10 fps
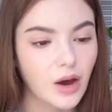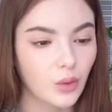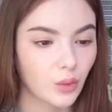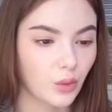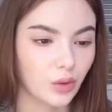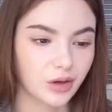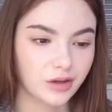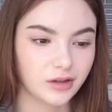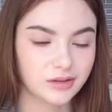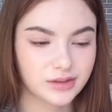or
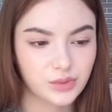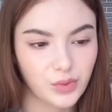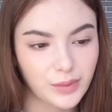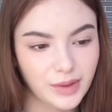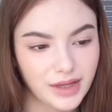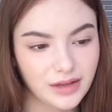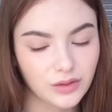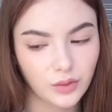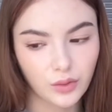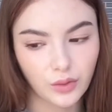swimming,
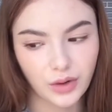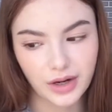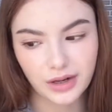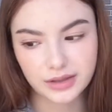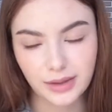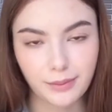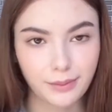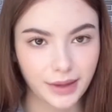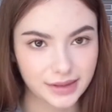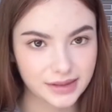or some
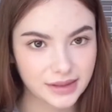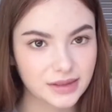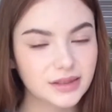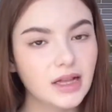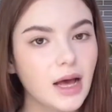bicycle.